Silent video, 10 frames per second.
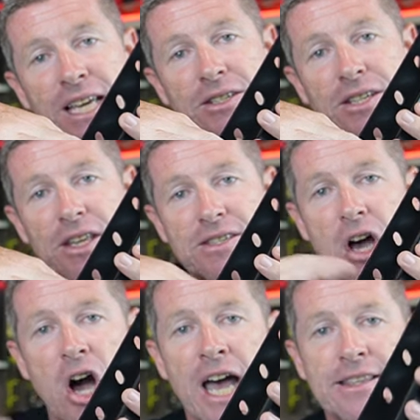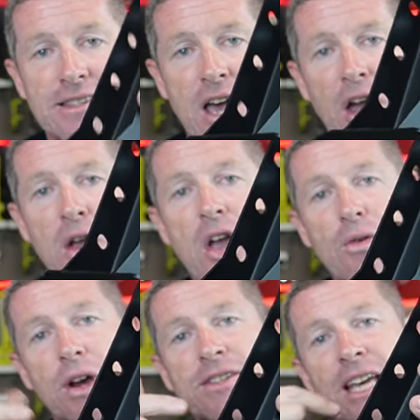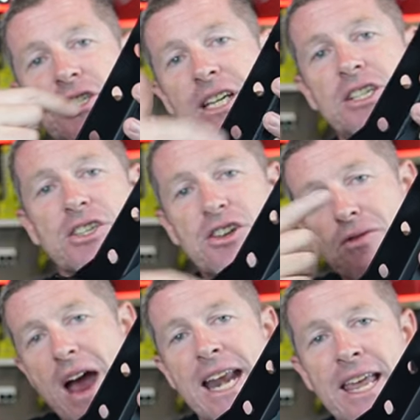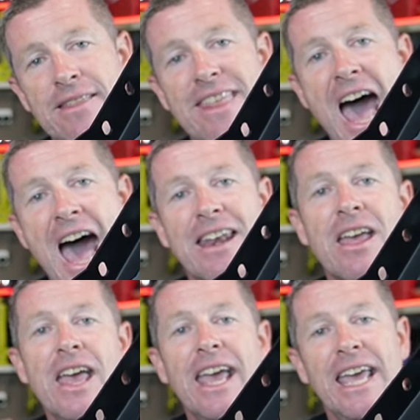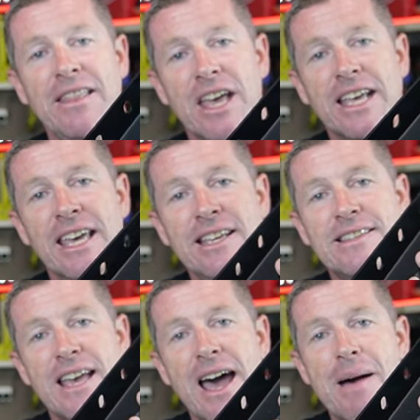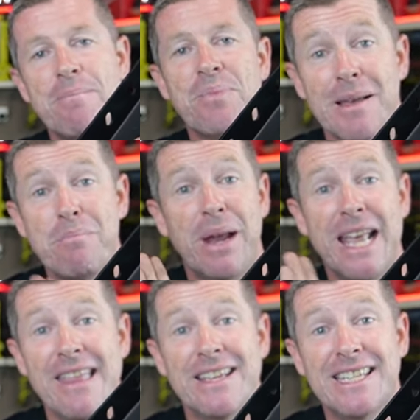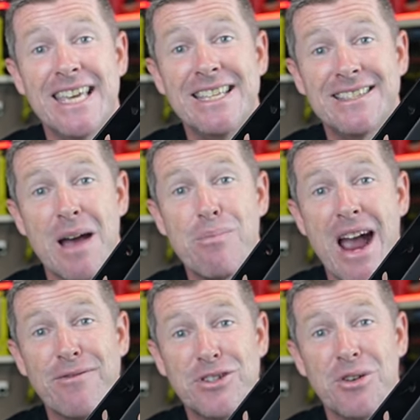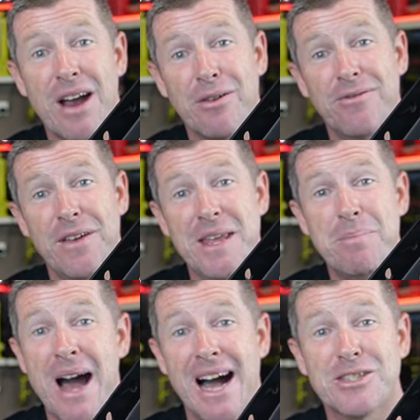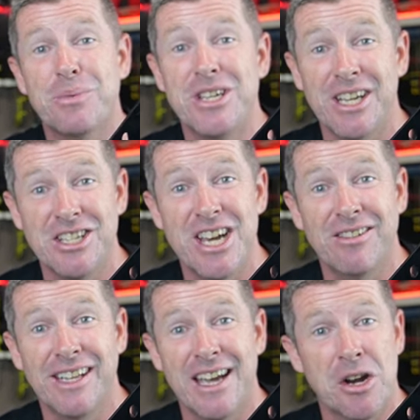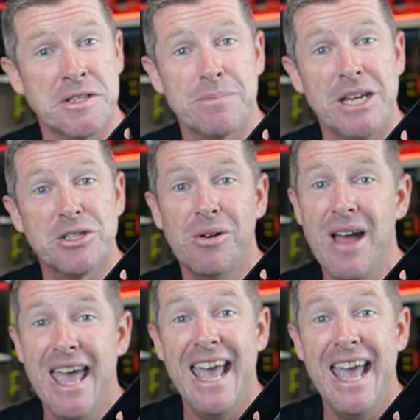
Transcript: into the side. So we're essentially just creating that in the King's setup. But again, the King's tub rack for $250, which you can generally get on special,